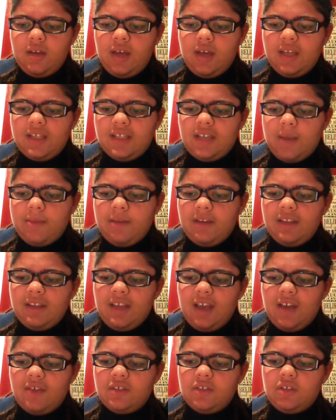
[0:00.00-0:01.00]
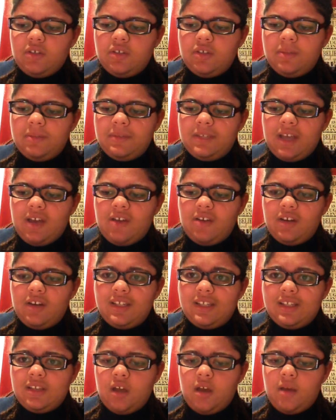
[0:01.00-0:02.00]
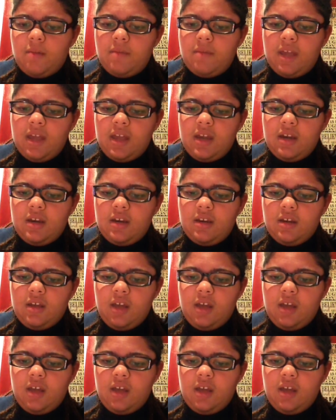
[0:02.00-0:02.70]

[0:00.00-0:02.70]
I stopped at the outskirts of town and I saw a man.